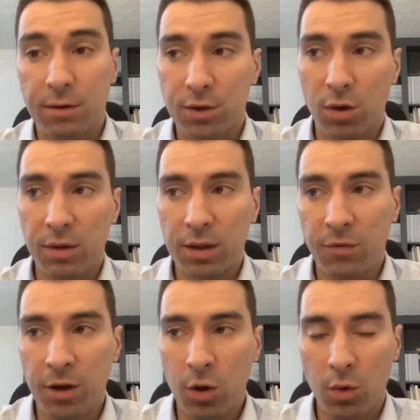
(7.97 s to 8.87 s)
So in this
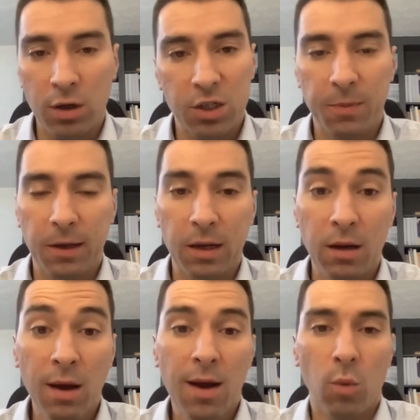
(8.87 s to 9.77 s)
video, we're going to explain
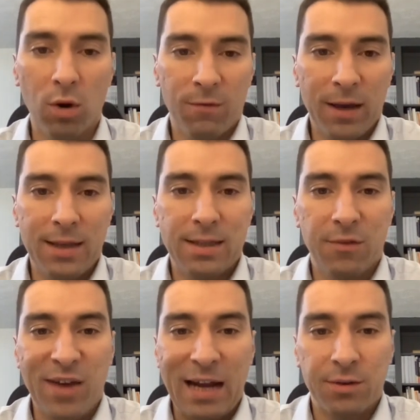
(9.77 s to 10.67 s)
what vacancy
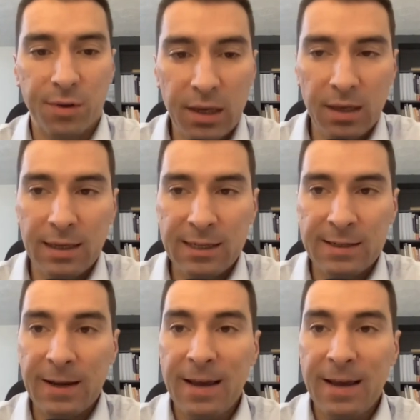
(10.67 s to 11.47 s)
factor is